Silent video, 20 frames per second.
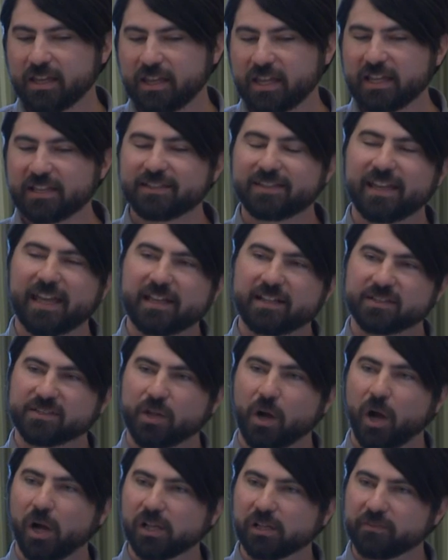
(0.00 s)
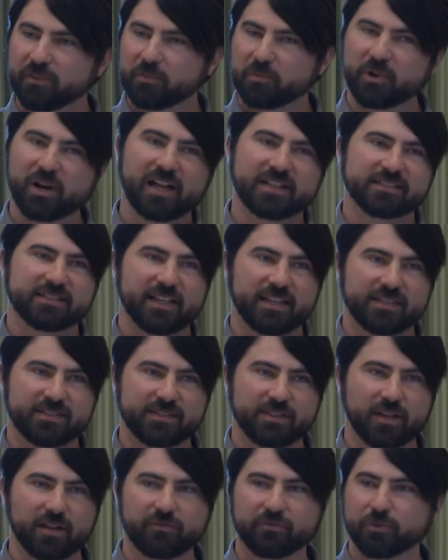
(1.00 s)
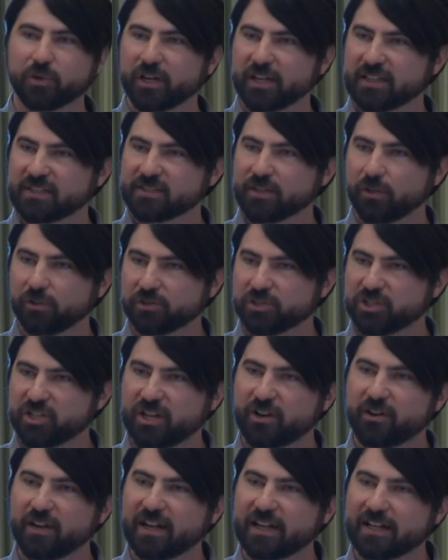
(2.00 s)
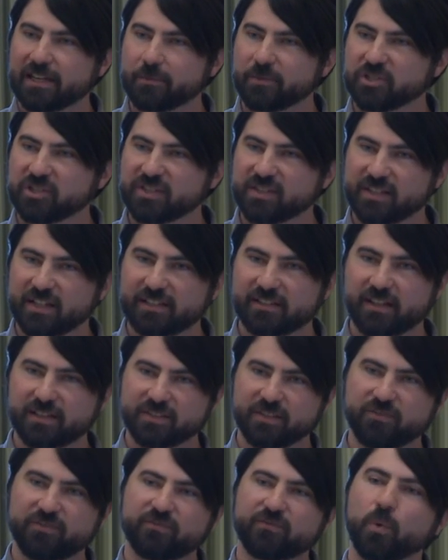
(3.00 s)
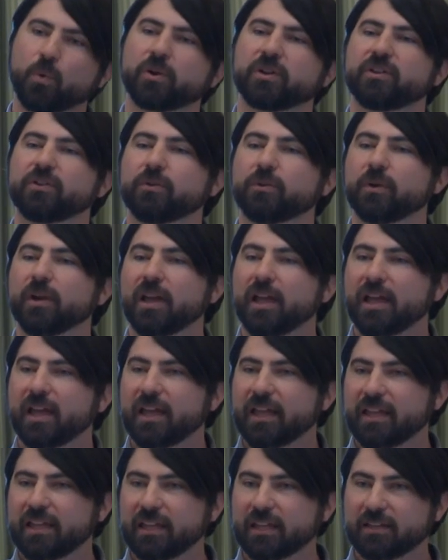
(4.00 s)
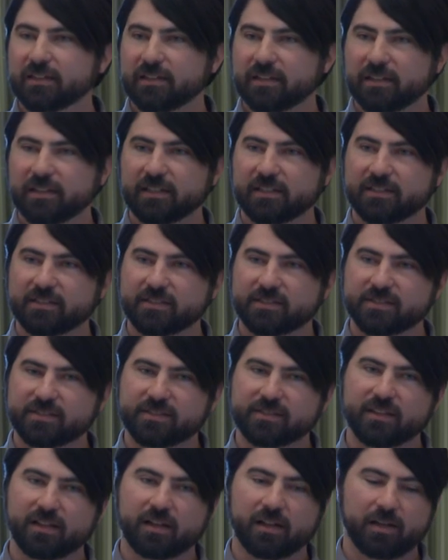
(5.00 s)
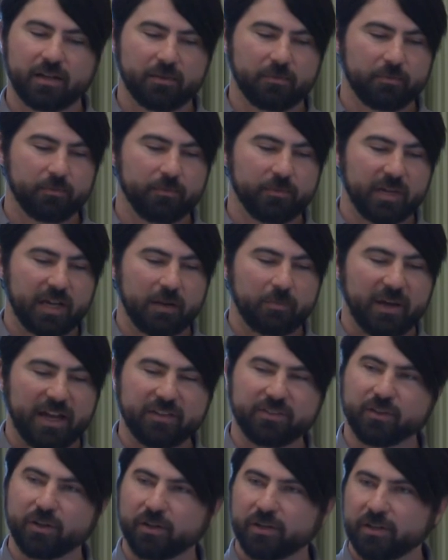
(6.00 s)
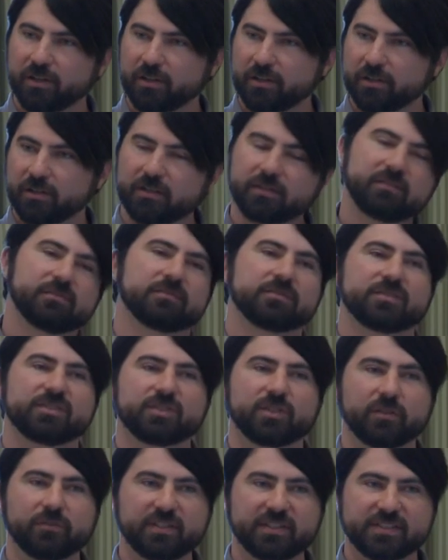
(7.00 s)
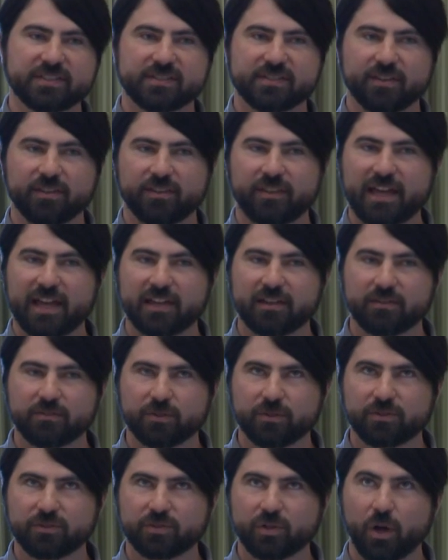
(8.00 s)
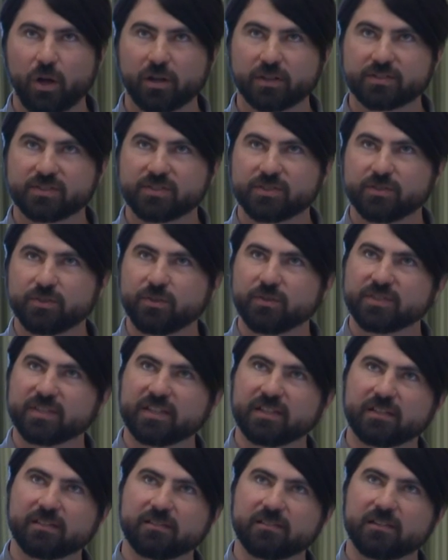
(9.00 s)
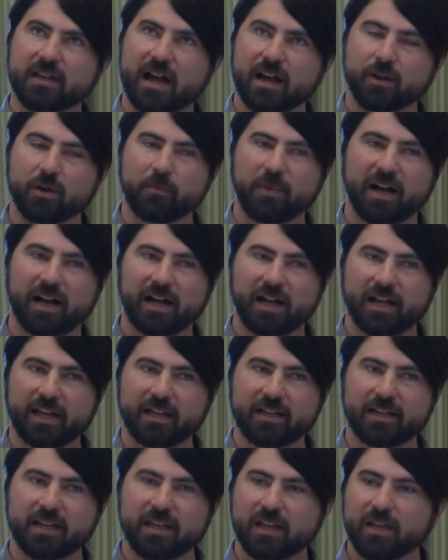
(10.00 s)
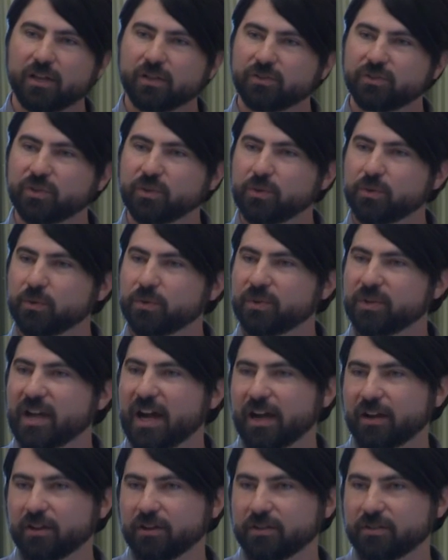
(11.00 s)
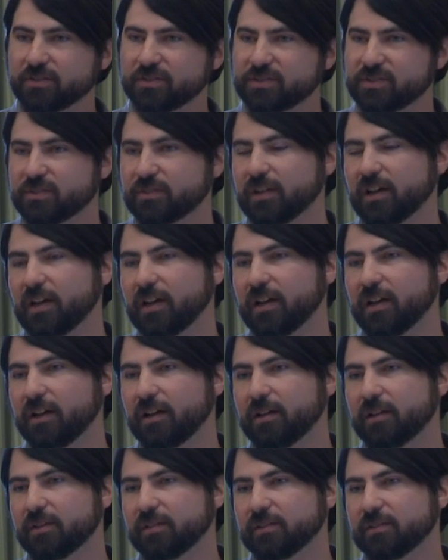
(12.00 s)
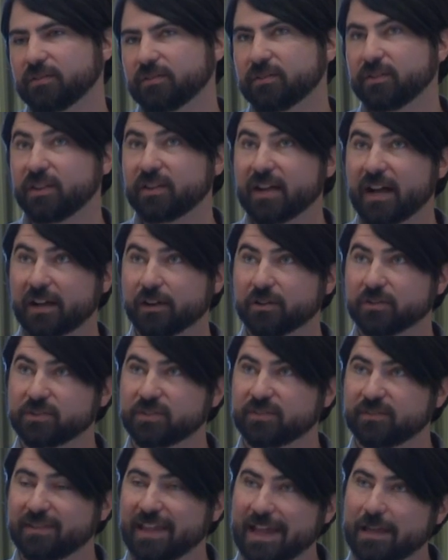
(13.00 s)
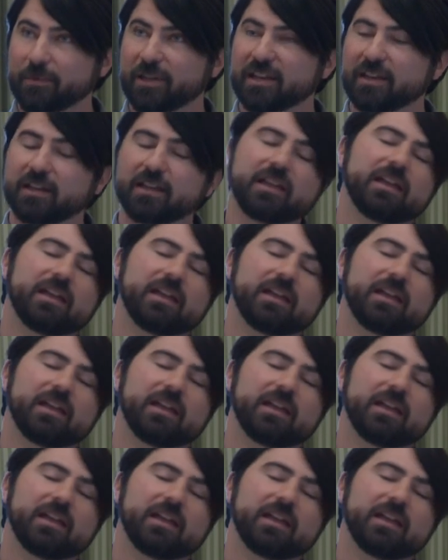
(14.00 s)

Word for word: it takes all of the process of running Salt and generating images, and it does it for you. It is uh, a Python service that talks using docker-py to the Docker uh, to the Docker's daemon,